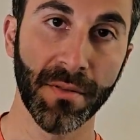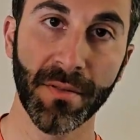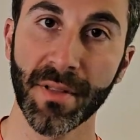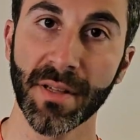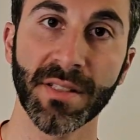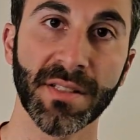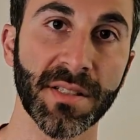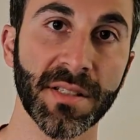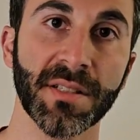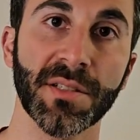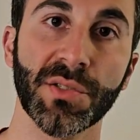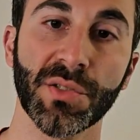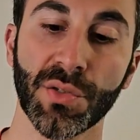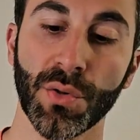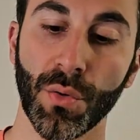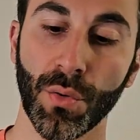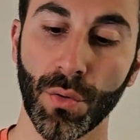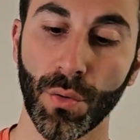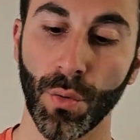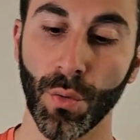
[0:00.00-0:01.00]
This is
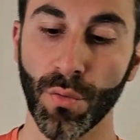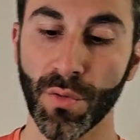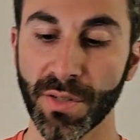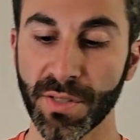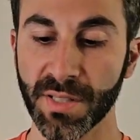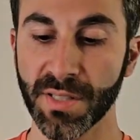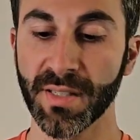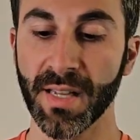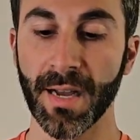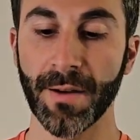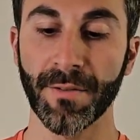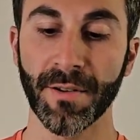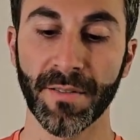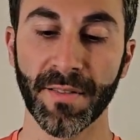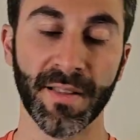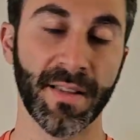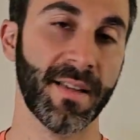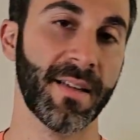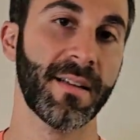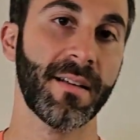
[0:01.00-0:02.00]
so cool. This is
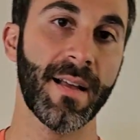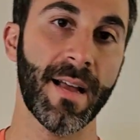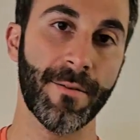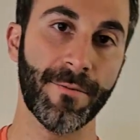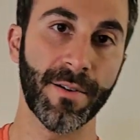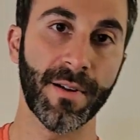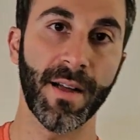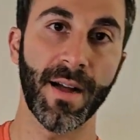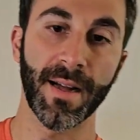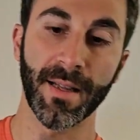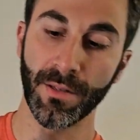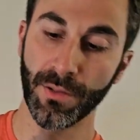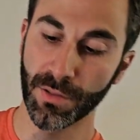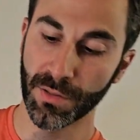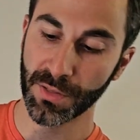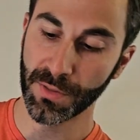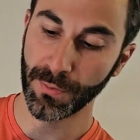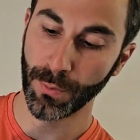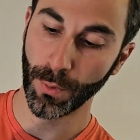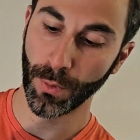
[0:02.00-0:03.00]
everything every guy
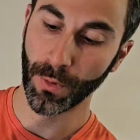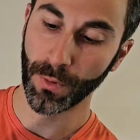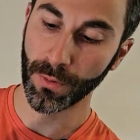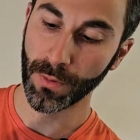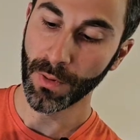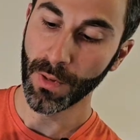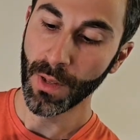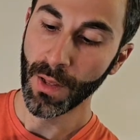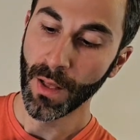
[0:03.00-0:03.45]
looks for.